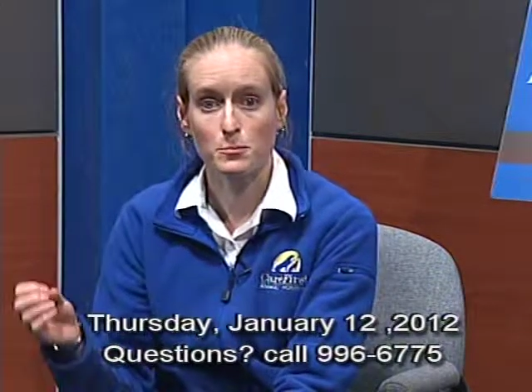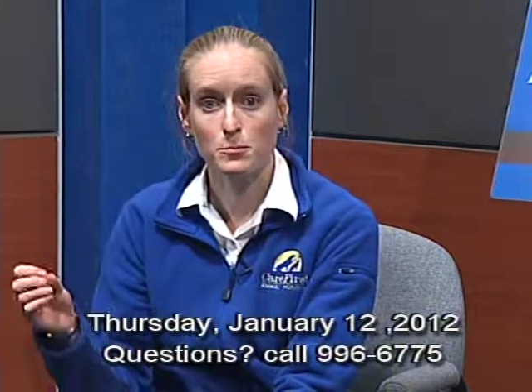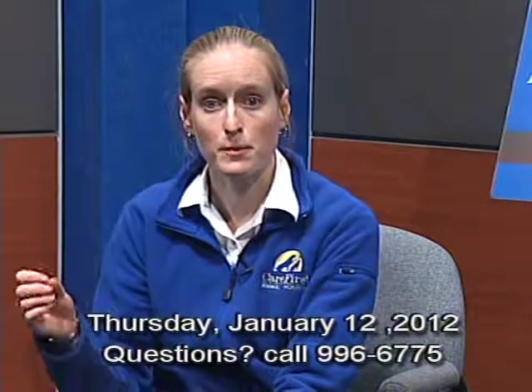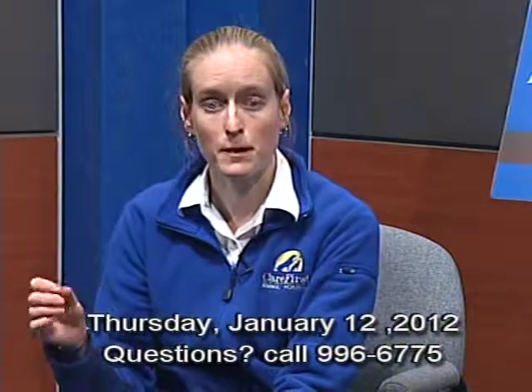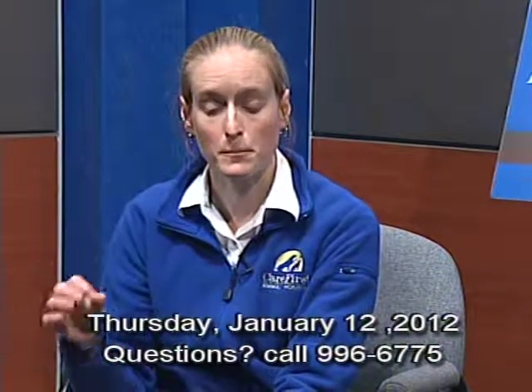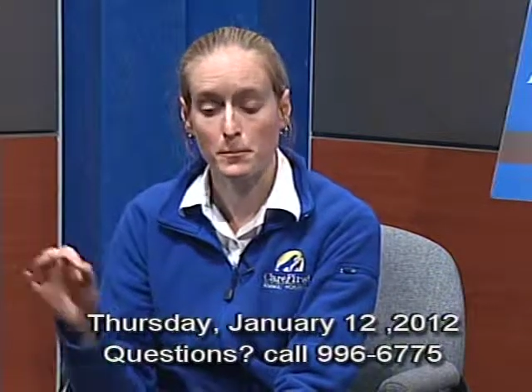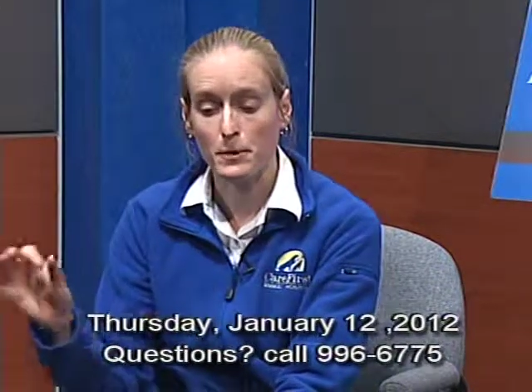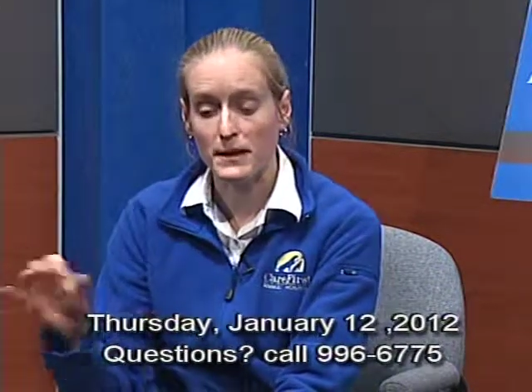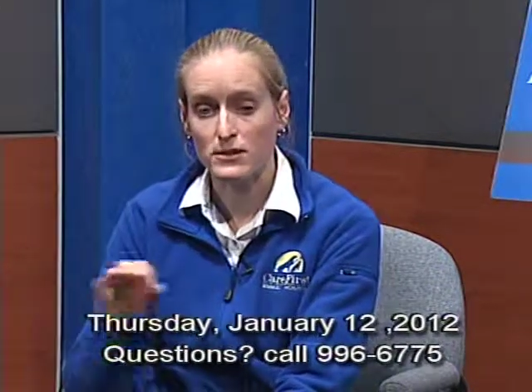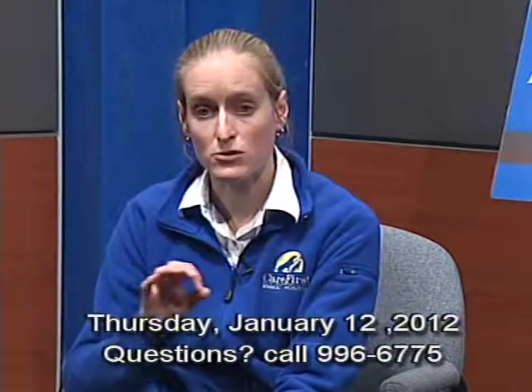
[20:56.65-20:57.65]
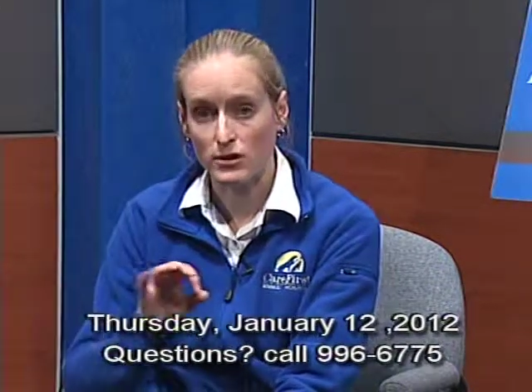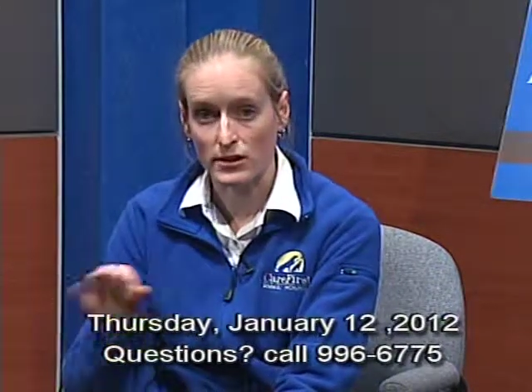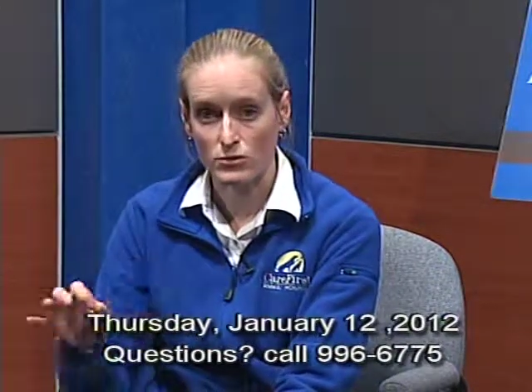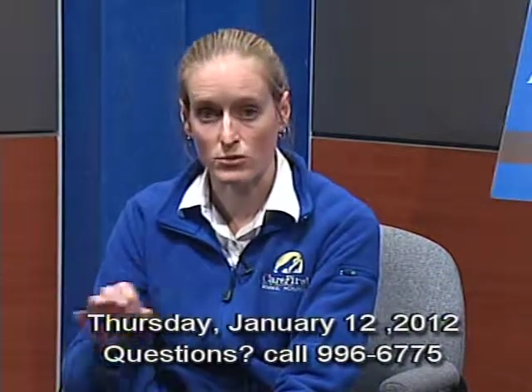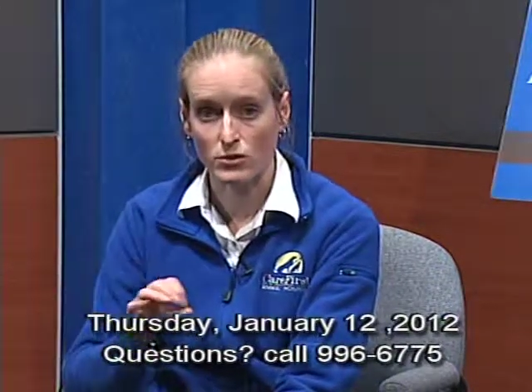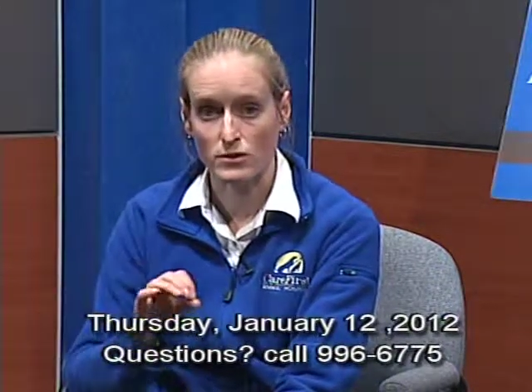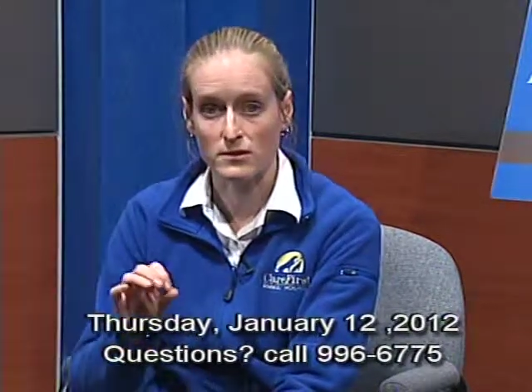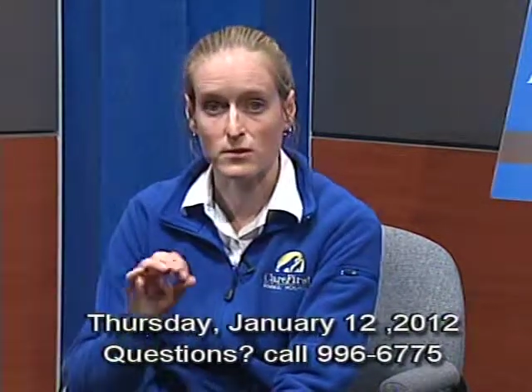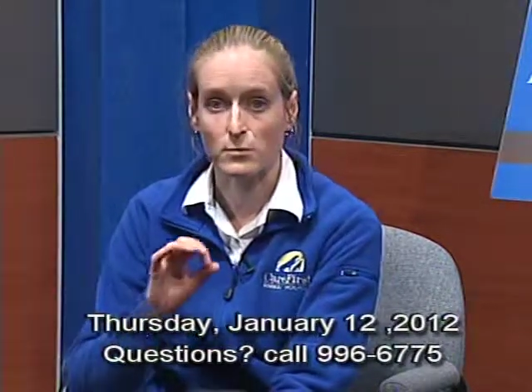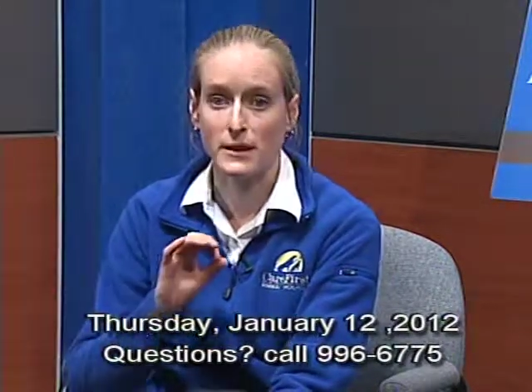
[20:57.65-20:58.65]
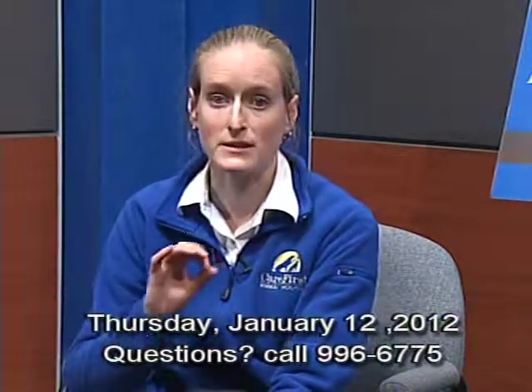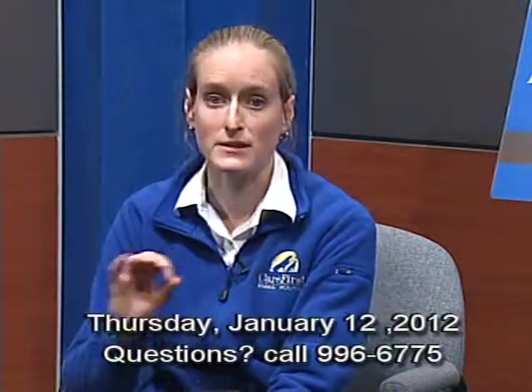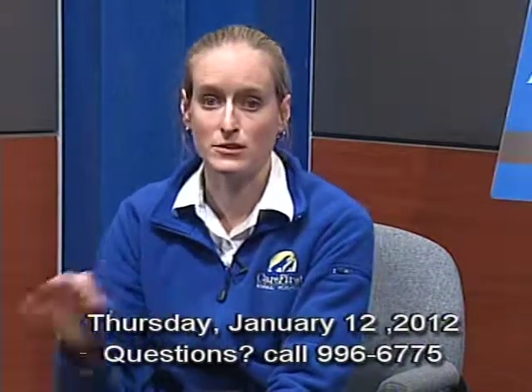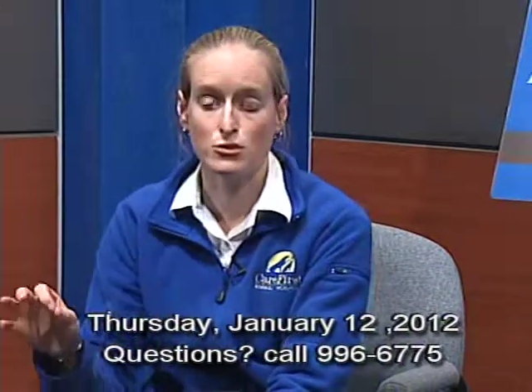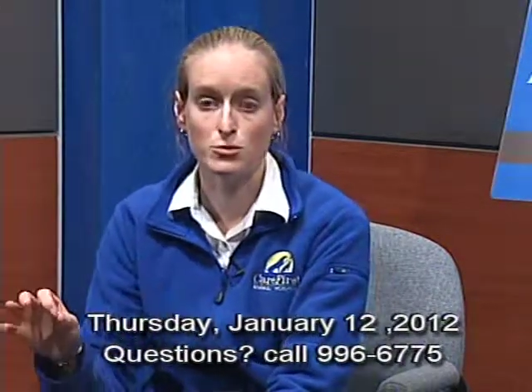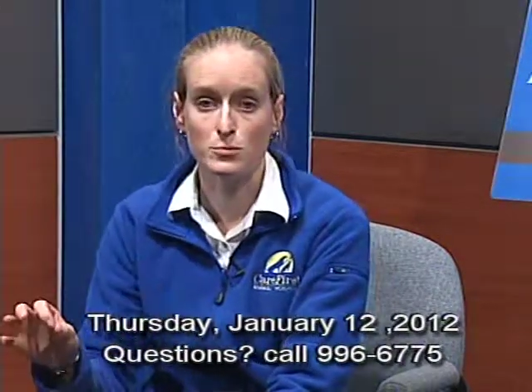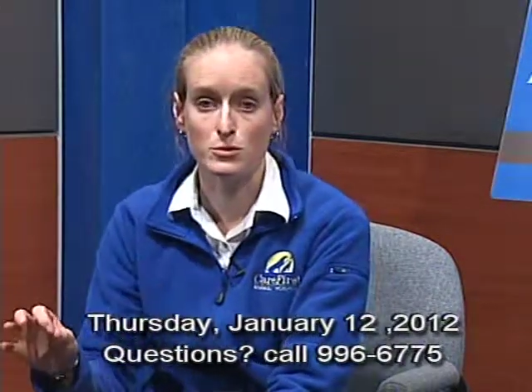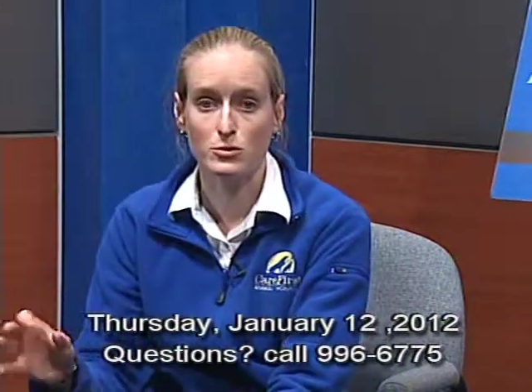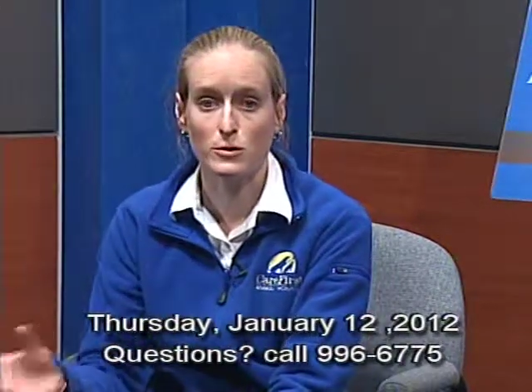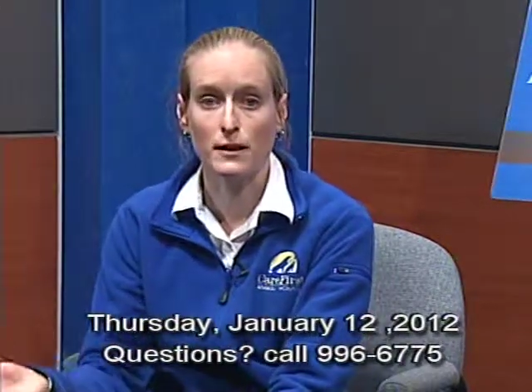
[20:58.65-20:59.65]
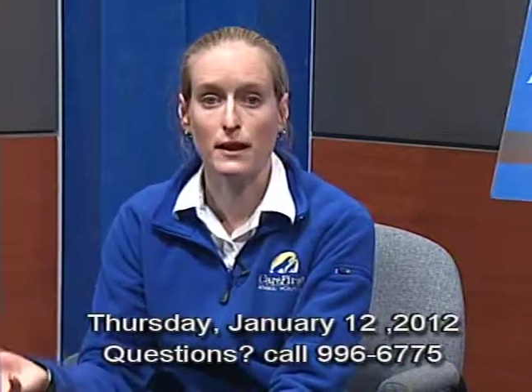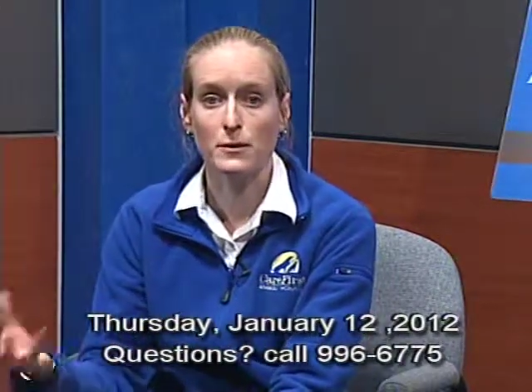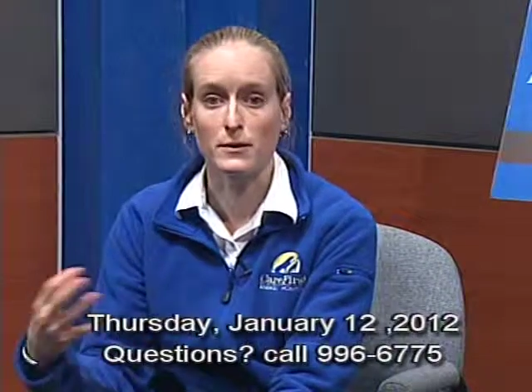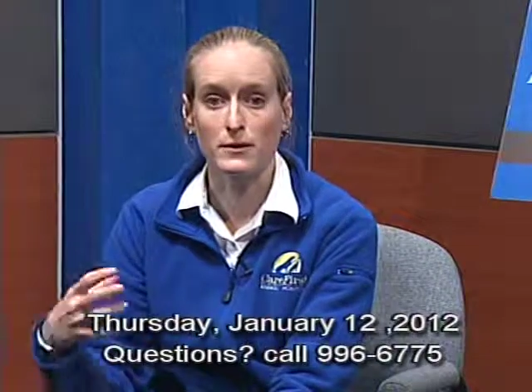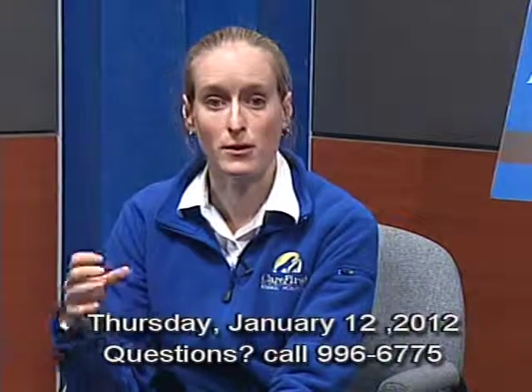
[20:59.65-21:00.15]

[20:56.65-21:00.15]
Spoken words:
and place drains, which are these little plastic tubes to allow